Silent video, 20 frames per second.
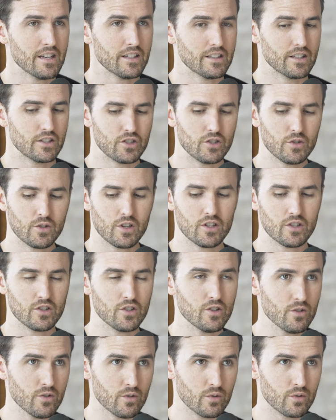that you can
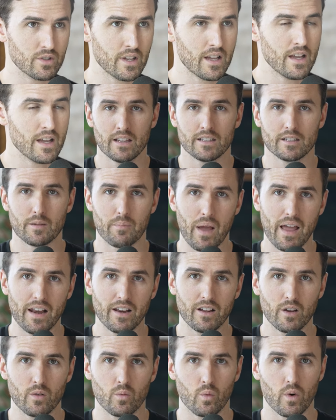use
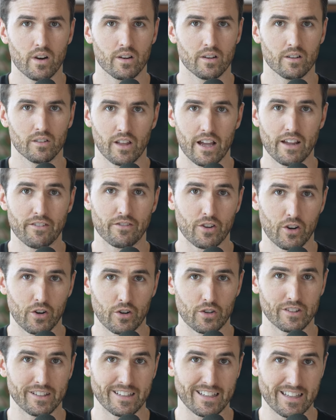depending on where your life
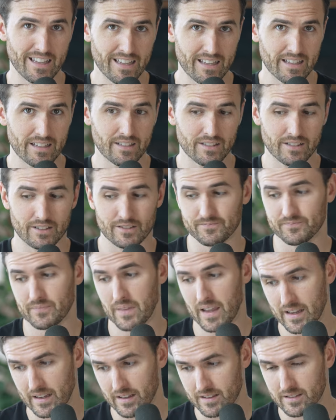currently is
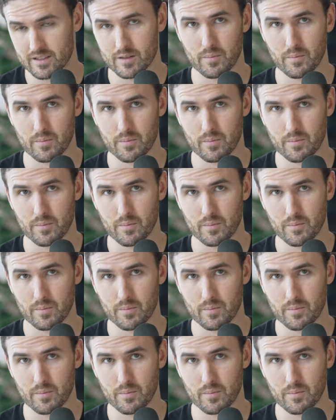and